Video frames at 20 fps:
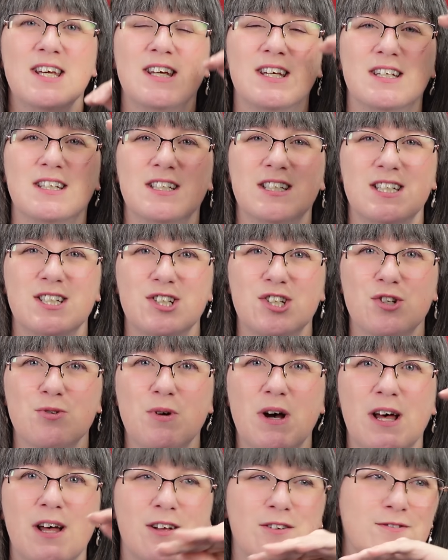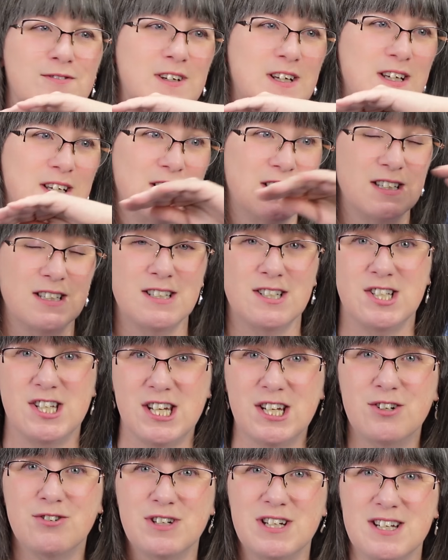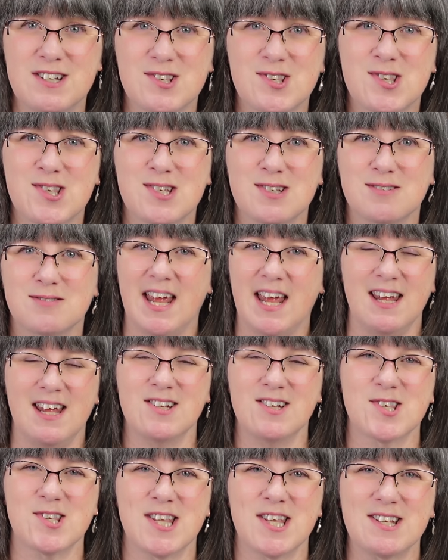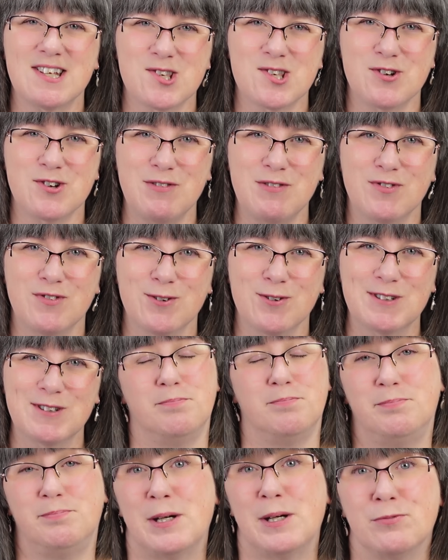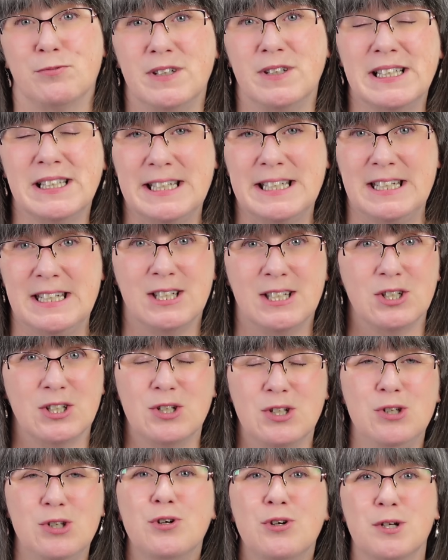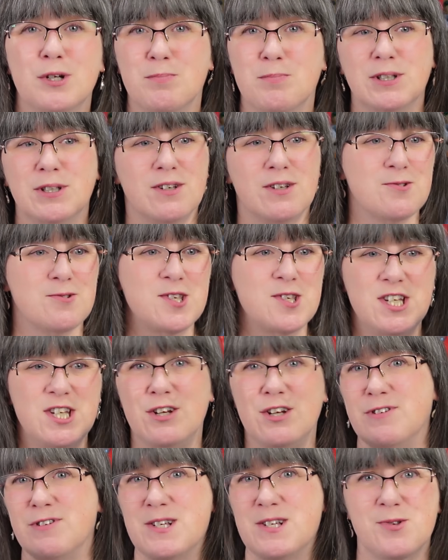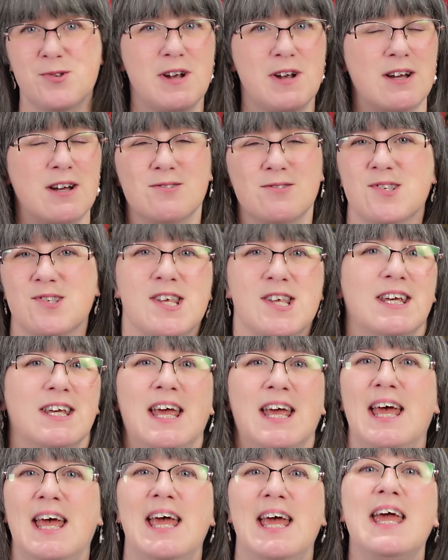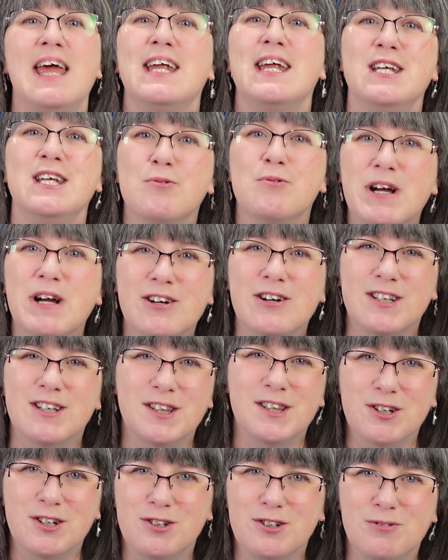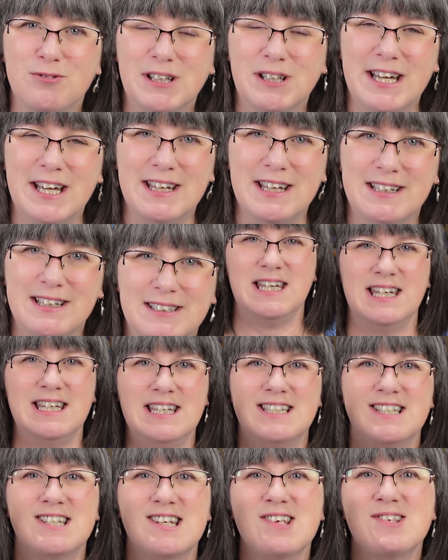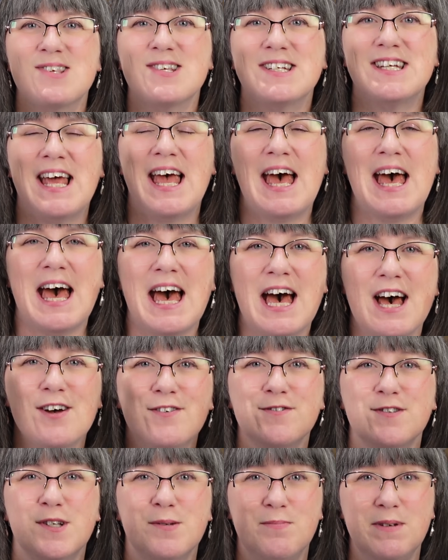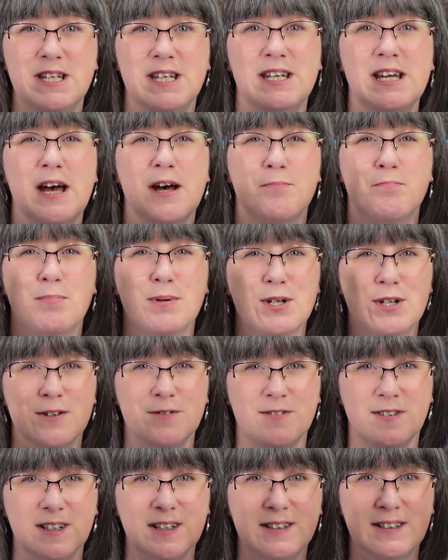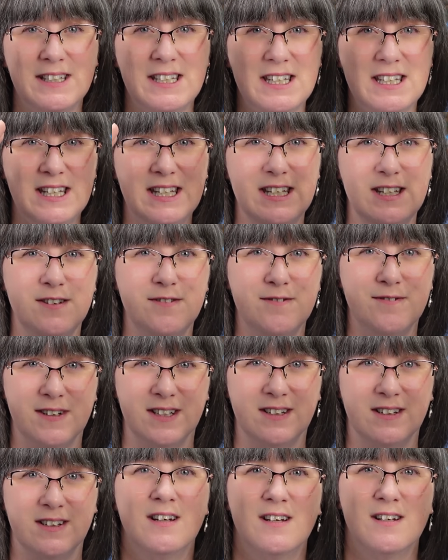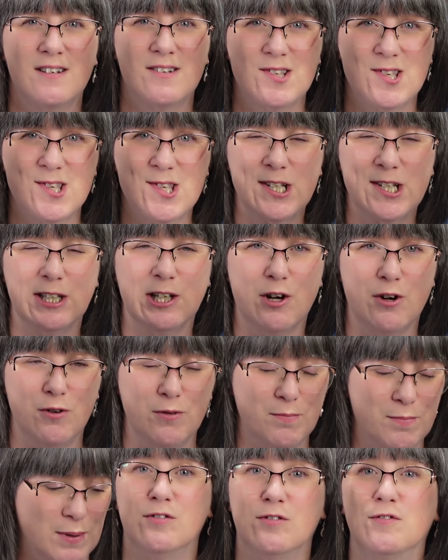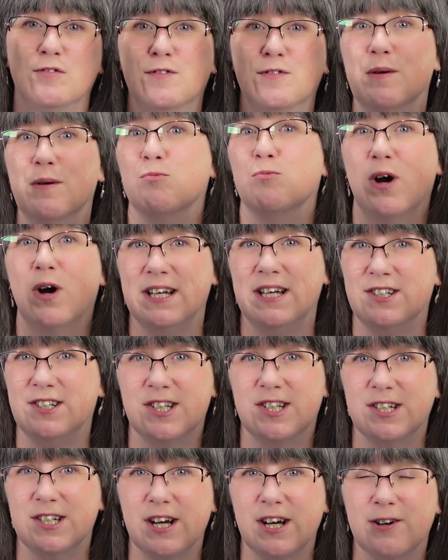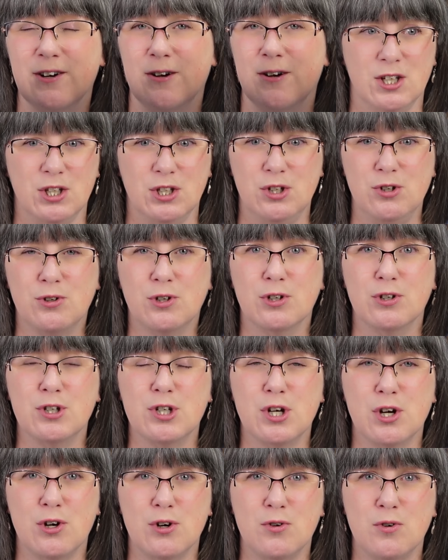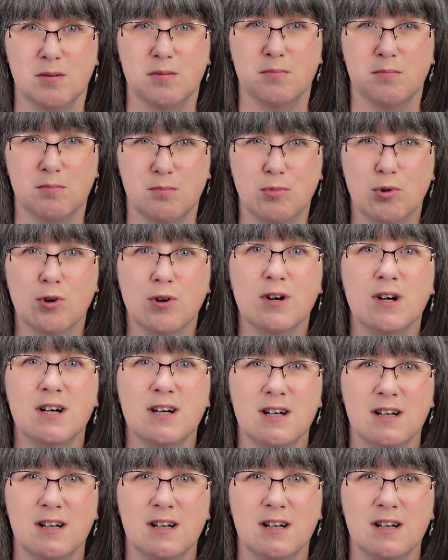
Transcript: knit 12, decrease. It's that straightforward. But really, you could put those decrease rounds anywhere in there you like. It doesn't have to be a perfectly even slope from wide to narrow. You could go more